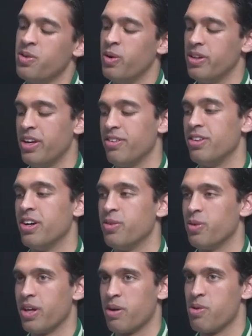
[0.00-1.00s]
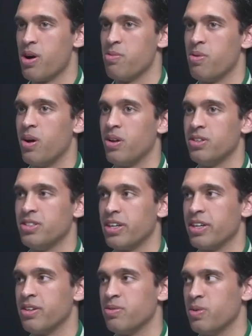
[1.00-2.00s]
what they've done with like Brown Ballers, like
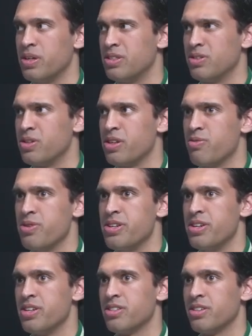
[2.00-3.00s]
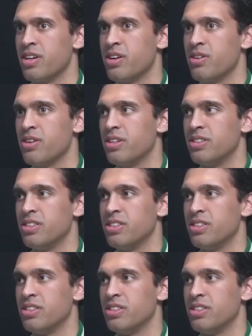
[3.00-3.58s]
in what is it, only three years? Three years, yeah. It's,